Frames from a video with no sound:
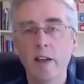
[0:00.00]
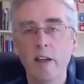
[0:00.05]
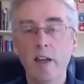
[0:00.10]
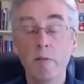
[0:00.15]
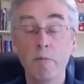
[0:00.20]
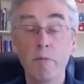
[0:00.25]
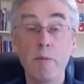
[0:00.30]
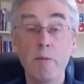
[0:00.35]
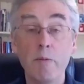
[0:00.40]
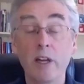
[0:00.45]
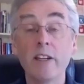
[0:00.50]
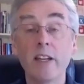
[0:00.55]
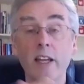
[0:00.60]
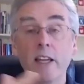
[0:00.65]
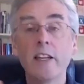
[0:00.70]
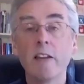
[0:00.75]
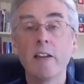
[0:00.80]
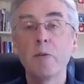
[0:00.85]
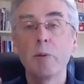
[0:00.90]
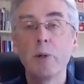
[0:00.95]
member,
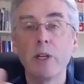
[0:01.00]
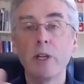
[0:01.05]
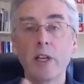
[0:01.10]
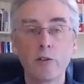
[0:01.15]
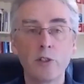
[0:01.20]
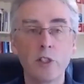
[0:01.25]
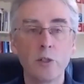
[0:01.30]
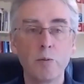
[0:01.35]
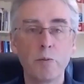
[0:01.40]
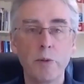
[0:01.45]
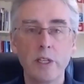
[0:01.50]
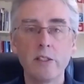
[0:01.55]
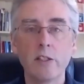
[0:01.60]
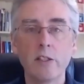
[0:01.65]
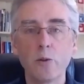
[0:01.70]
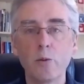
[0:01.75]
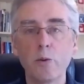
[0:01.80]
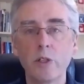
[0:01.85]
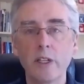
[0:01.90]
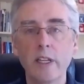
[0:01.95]
and everybody else's
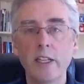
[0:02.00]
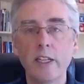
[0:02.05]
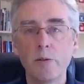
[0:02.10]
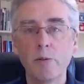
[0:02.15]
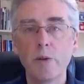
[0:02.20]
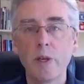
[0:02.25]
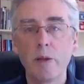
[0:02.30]
business would need. Sure,